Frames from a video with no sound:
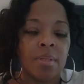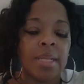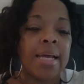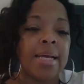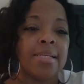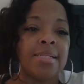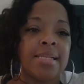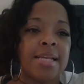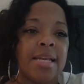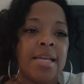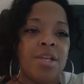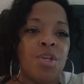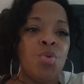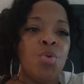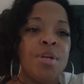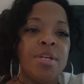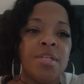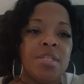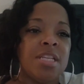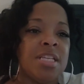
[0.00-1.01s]
Like I said,
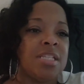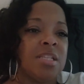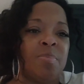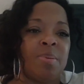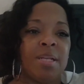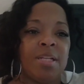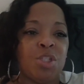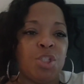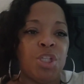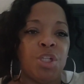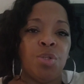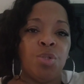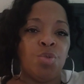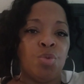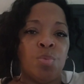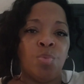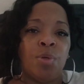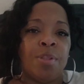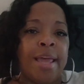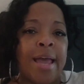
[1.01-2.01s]
you can discipline
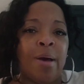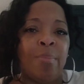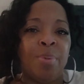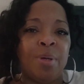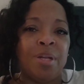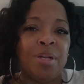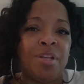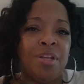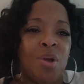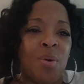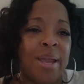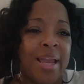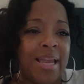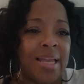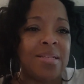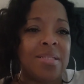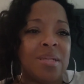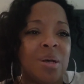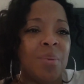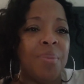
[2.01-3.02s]
children without putting your
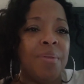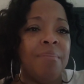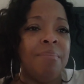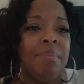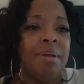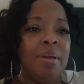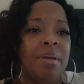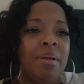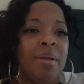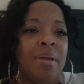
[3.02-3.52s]
hands on them.